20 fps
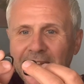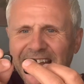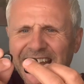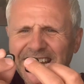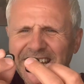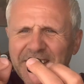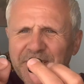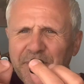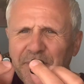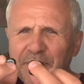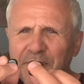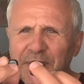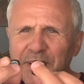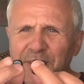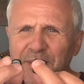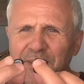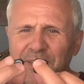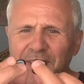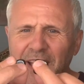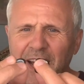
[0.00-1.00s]
I can
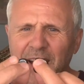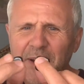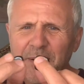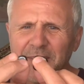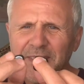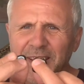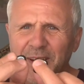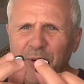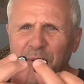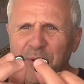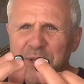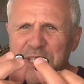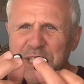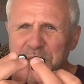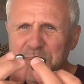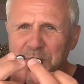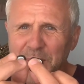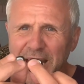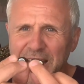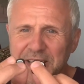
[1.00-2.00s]
feel that little
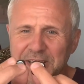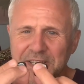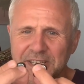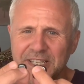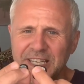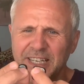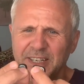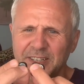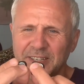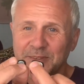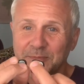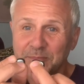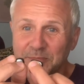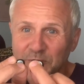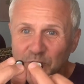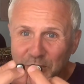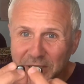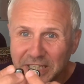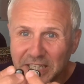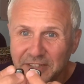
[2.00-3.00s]
space
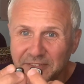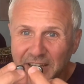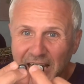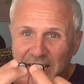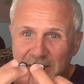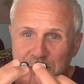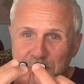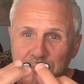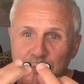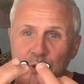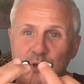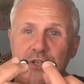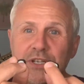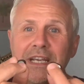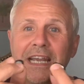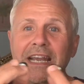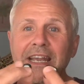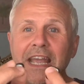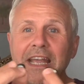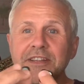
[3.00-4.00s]
really dense pushing
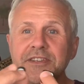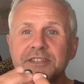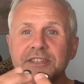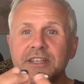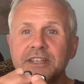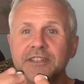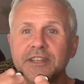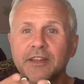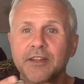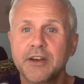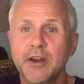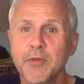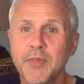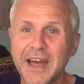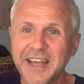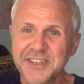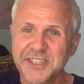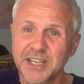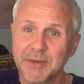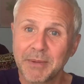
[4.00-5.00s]
against each other. Now
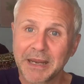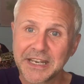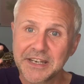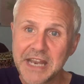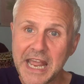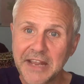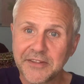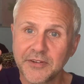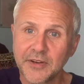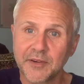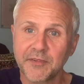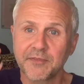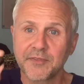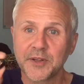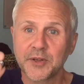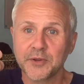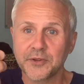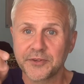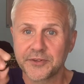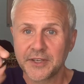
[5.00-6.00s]
that's a magnetic
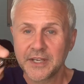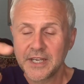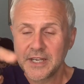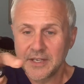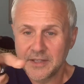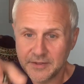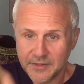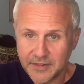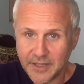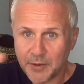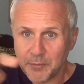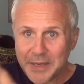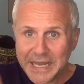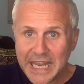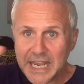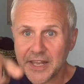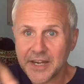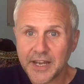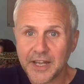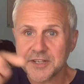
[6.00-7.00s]
field, that wee
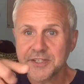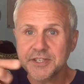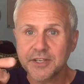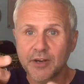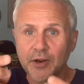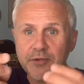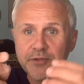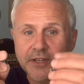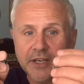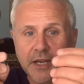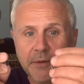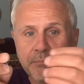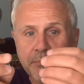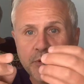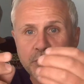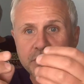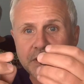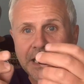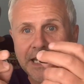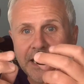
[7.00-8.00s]
area surrounding it
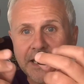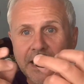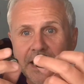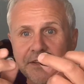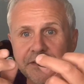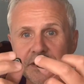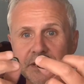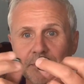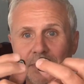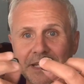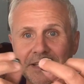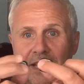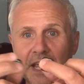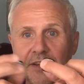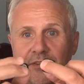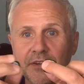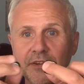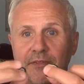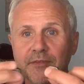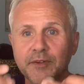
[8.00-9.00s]
pushing against the
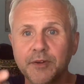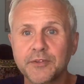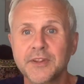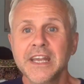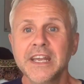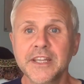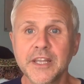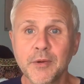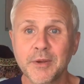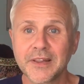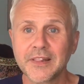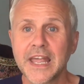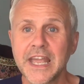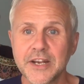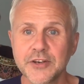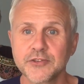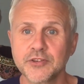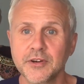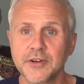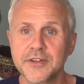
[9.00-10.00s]
magnetic field. Now
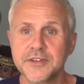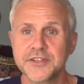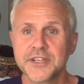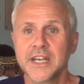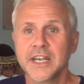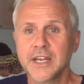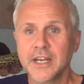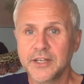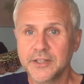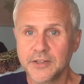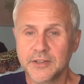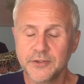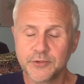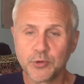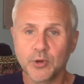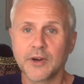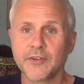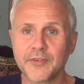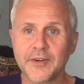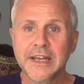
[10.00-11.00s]
electrons
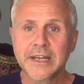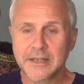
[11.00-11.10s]
don't have